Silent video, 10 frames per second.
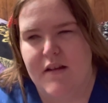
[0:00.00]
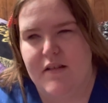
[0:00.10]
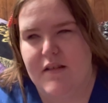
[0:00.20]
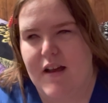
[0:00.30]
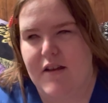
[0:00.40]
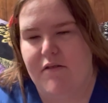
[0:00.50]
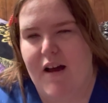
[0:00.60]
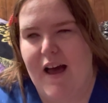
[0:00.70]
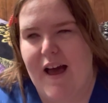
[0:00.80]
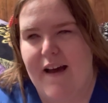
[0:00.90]
that you
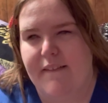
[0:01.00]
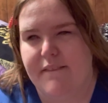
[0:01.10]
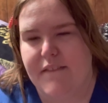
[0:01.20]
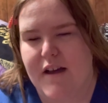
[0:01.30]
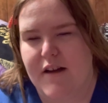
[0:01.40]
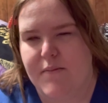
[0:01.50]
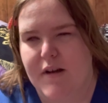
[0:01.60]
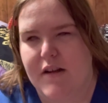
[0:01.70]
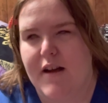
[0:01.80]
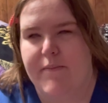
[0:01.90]
have
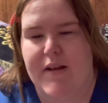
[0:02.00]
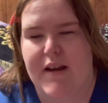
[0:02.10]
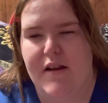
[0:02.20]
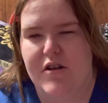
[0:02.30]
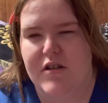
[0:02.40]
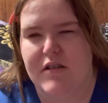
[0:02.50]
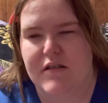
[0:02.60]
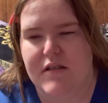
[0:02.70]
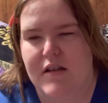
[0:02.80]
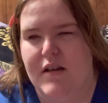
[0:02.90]
accommodations,